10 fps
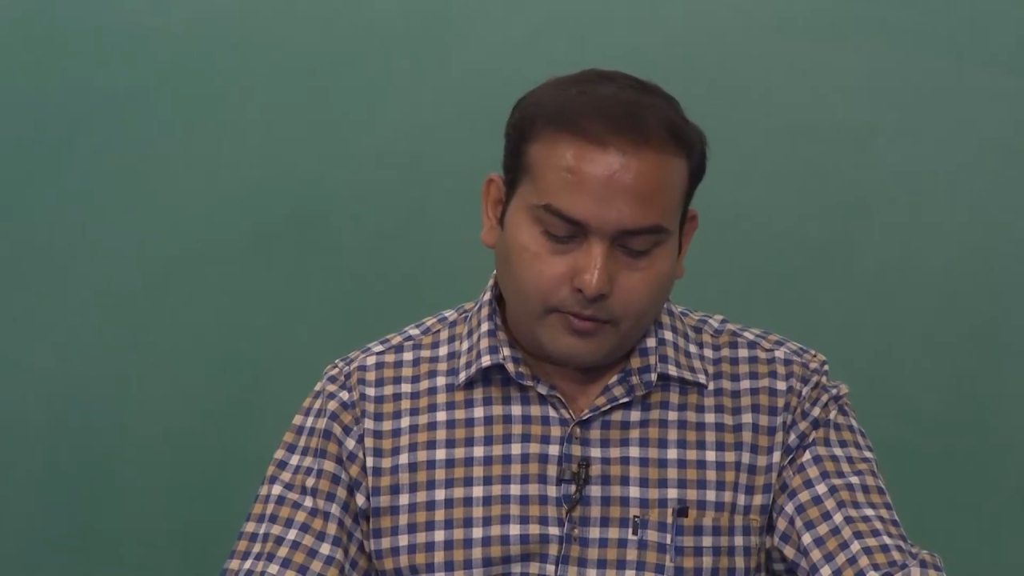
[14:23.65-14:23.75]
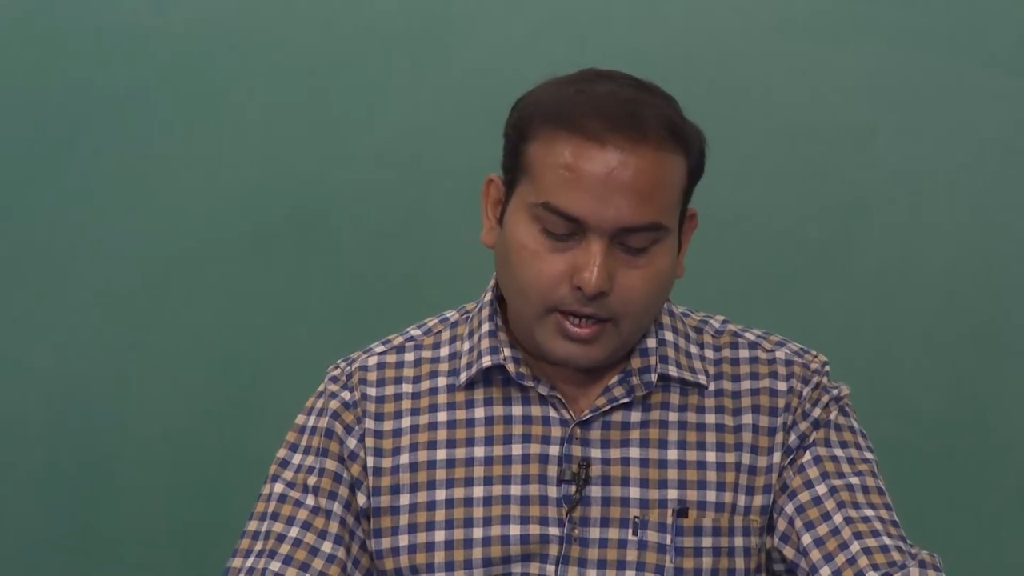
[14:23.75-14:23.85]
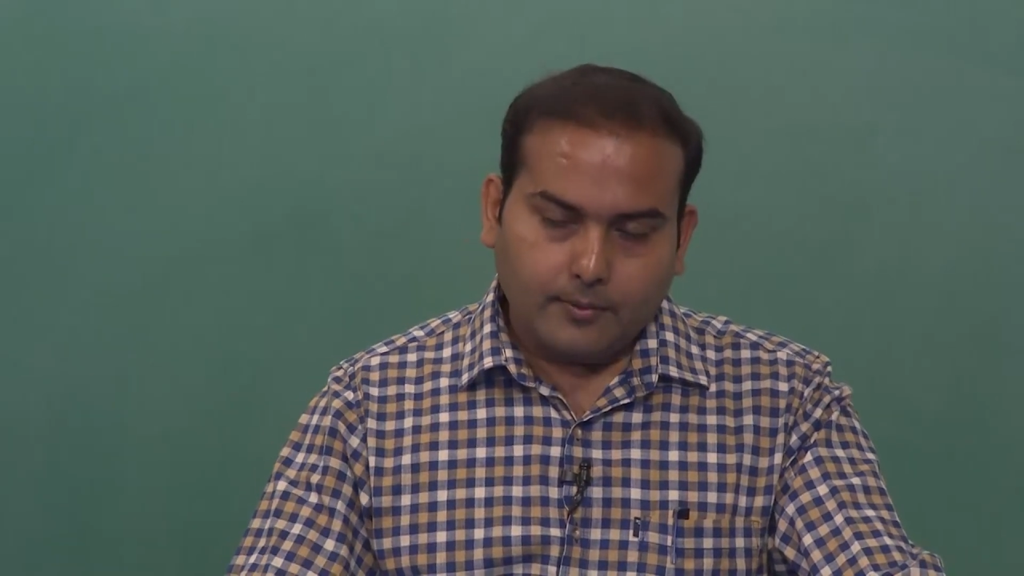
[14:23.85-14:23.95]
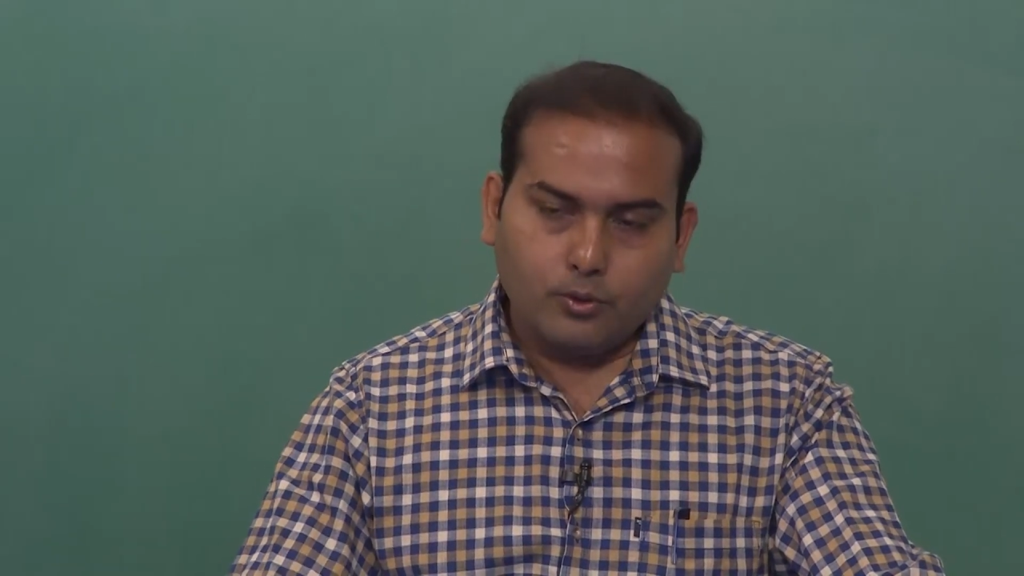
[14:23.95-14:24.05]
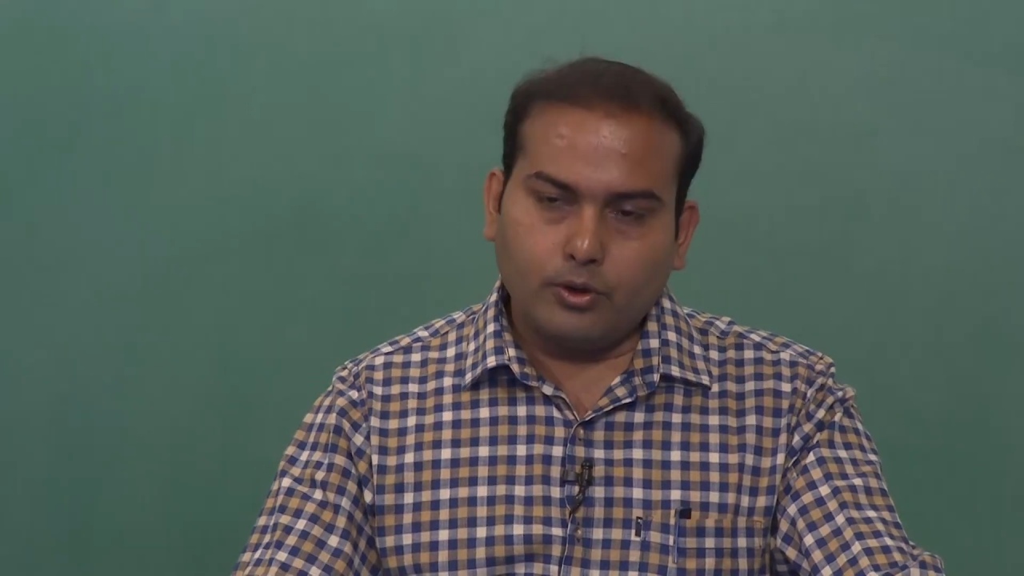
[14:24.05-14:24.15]
we
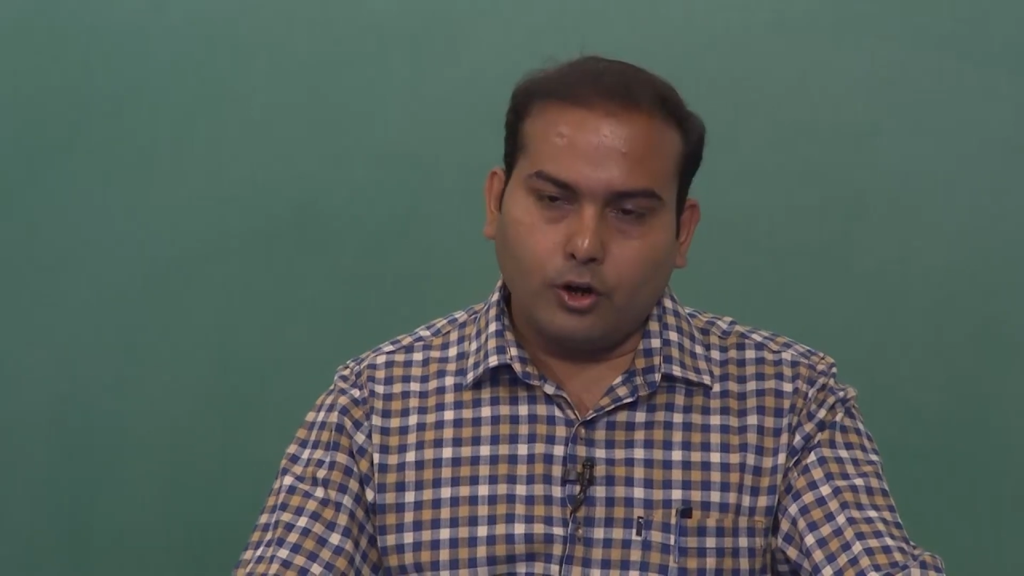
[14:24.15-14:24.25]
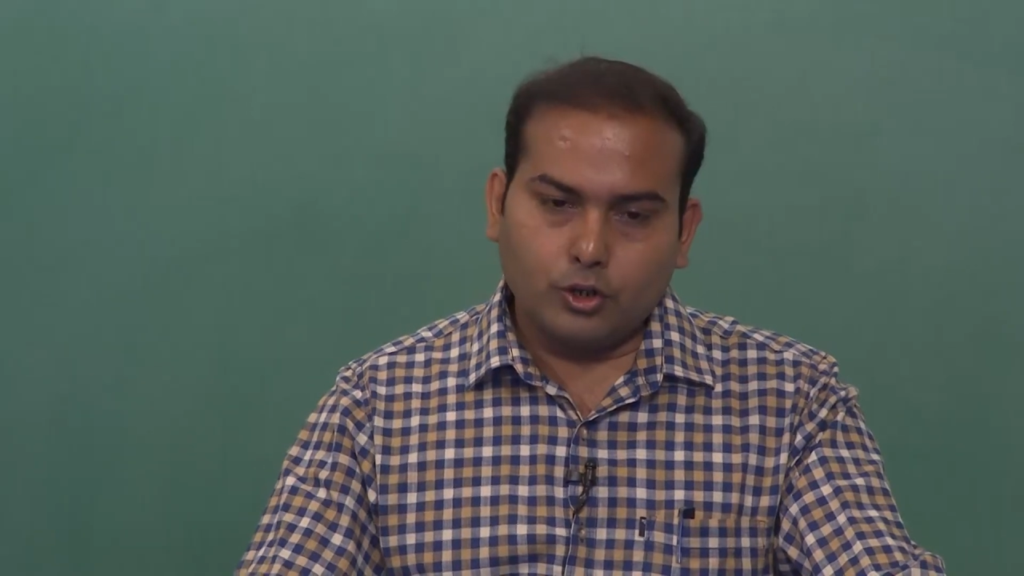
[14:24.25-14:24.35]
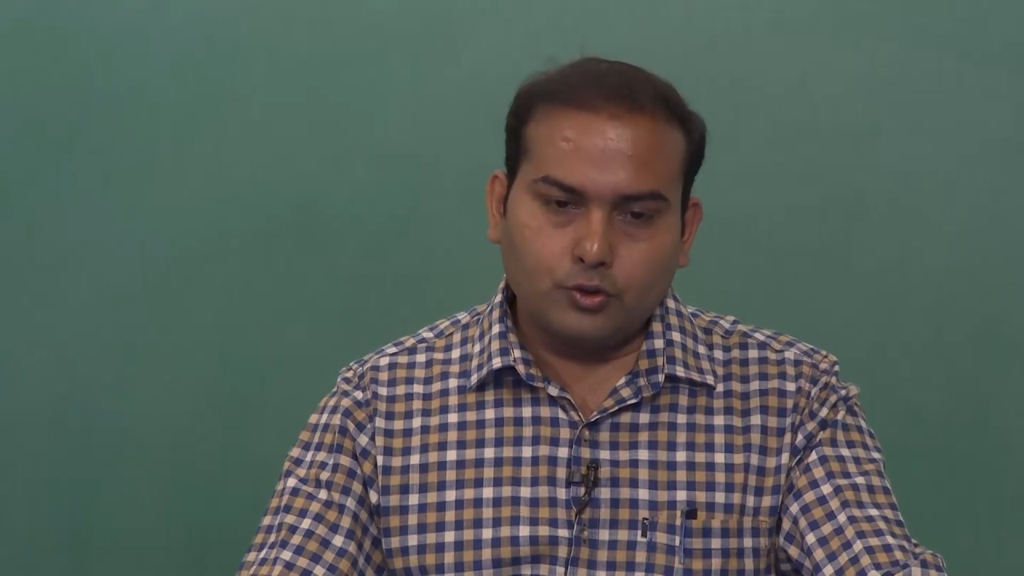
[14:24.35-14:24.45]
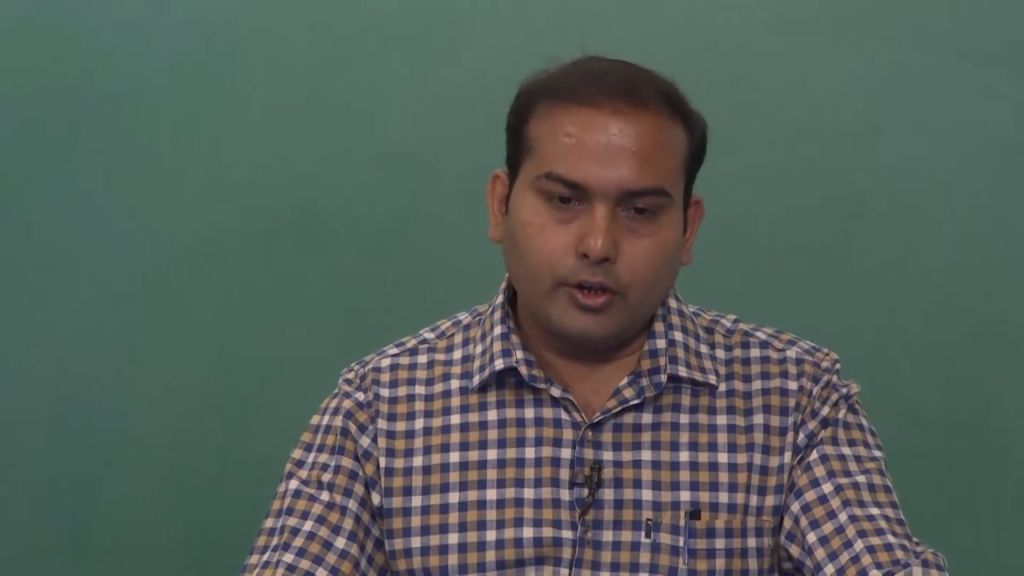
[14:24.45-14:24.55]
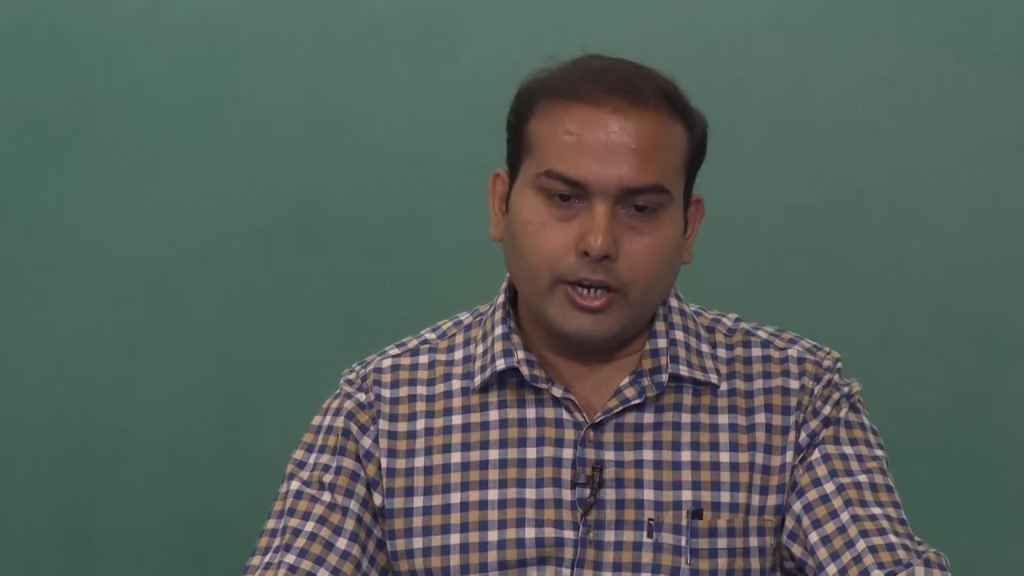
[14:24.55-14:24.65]
have to
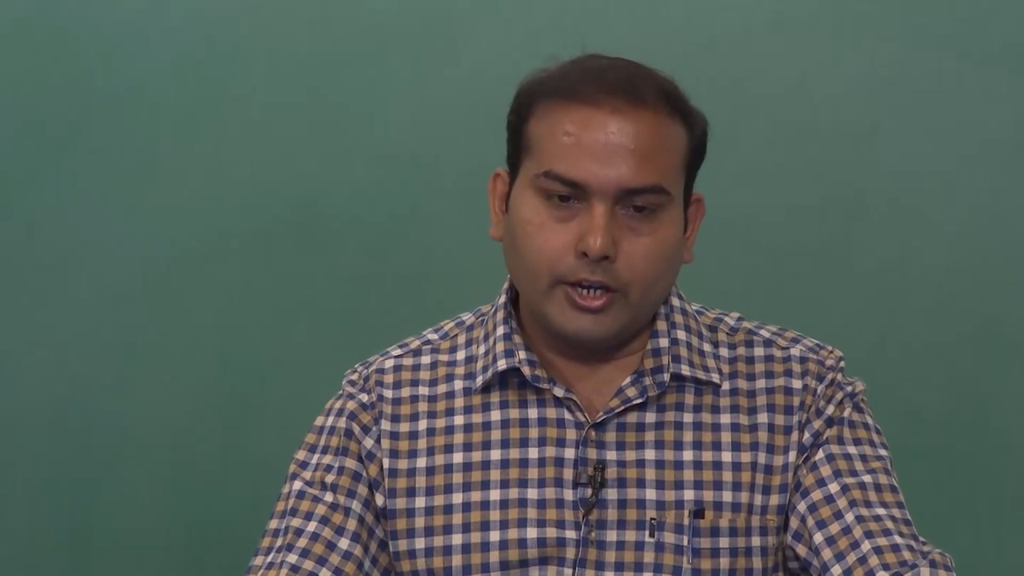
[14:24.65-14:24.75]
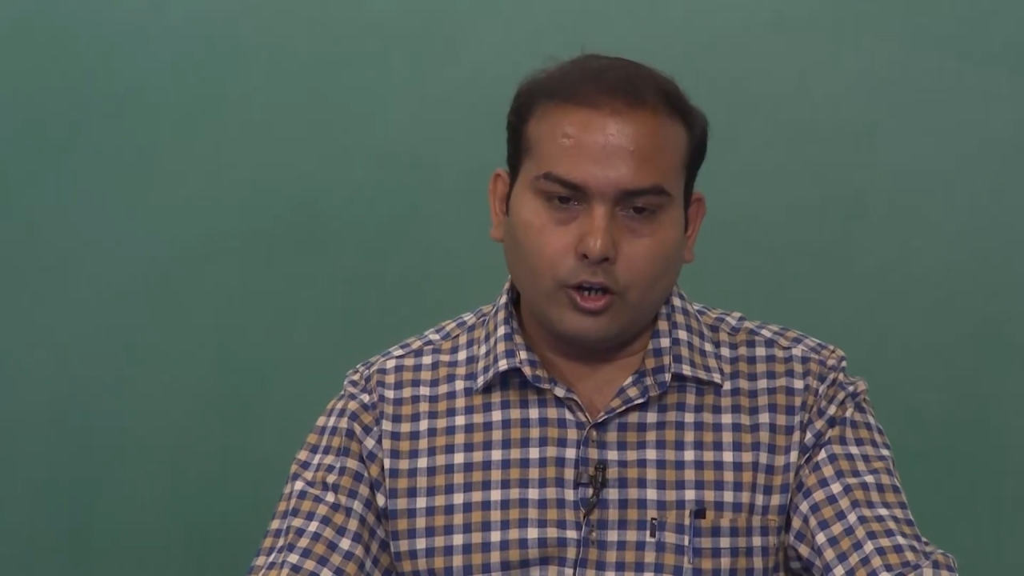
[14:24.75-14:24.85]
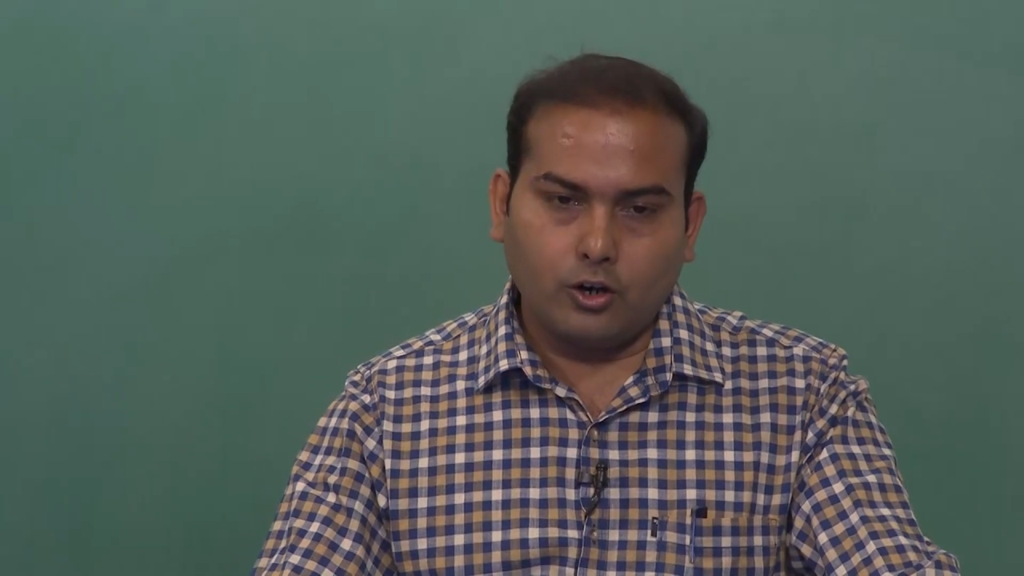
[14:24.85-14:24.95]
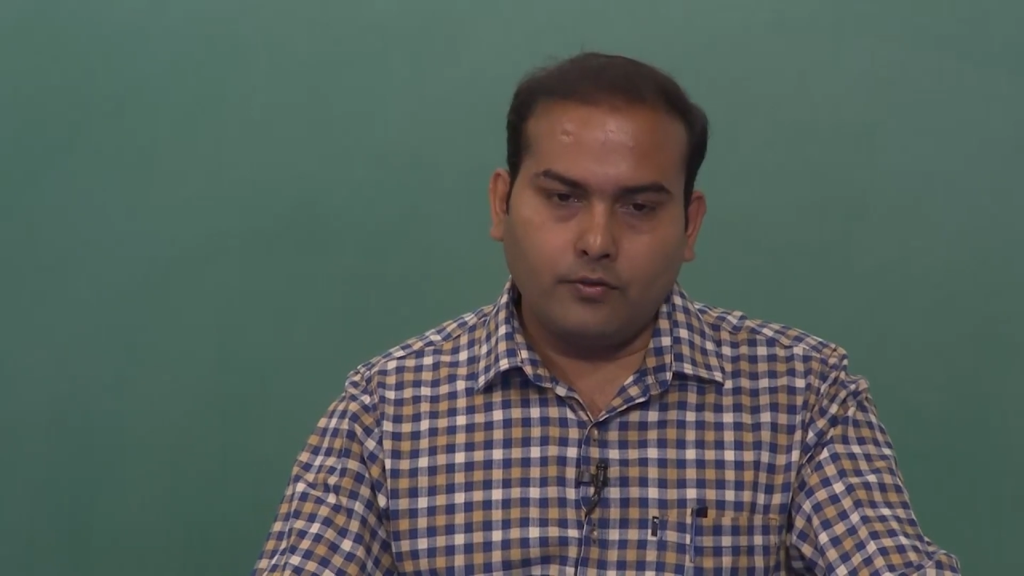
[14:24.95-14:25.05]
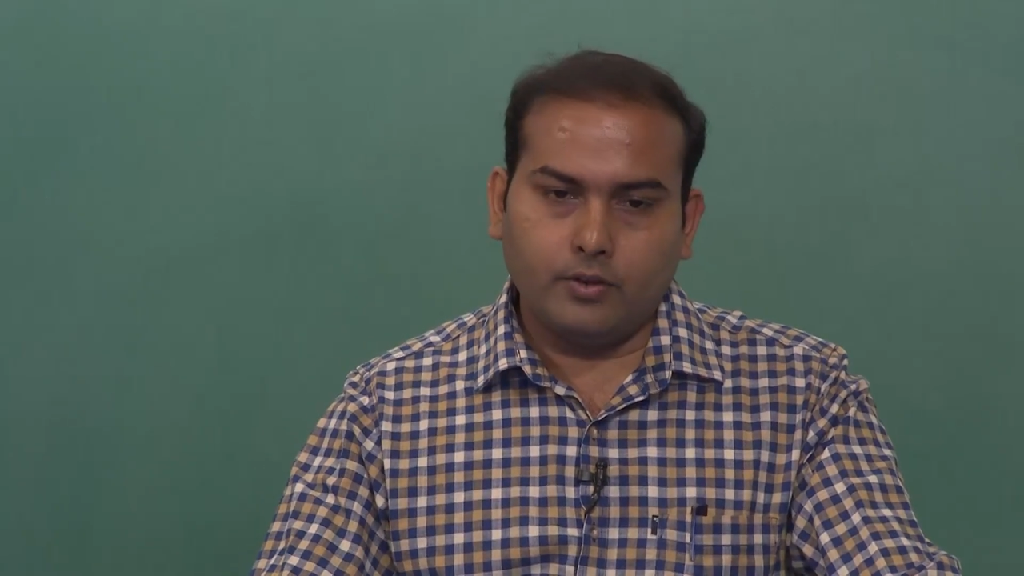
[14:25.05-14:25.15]
also take
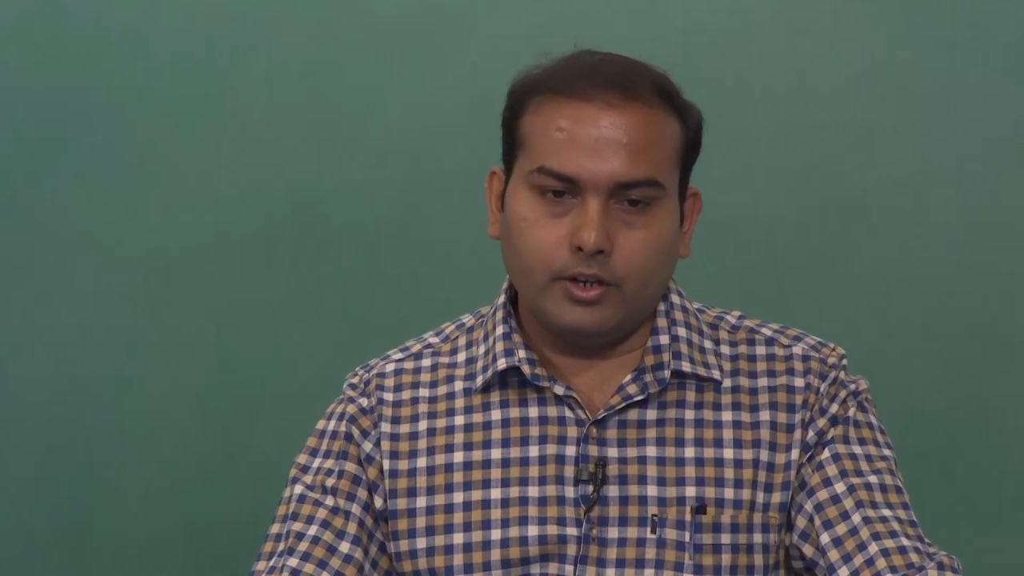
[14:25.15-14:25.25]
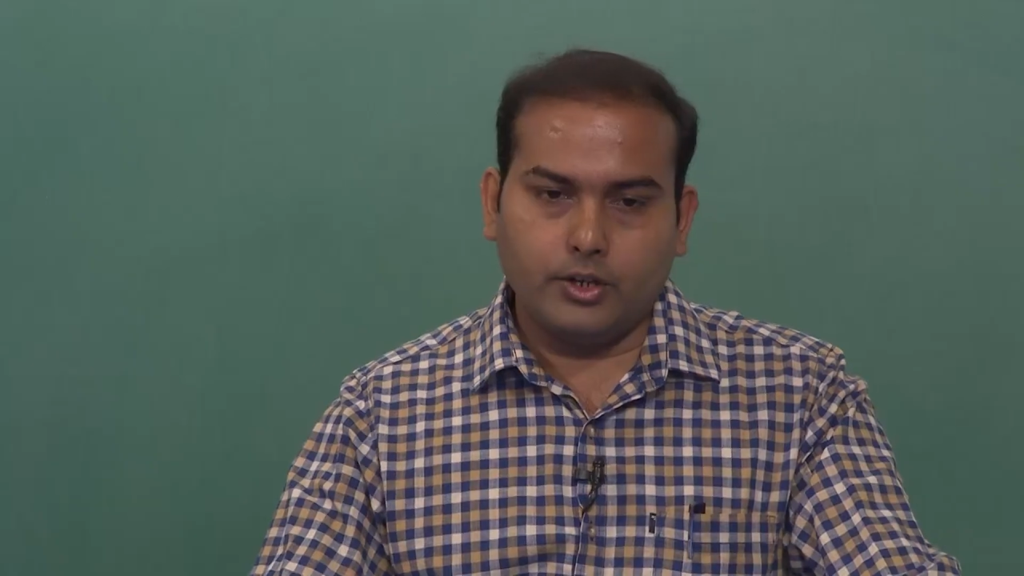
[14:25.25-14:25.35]
care of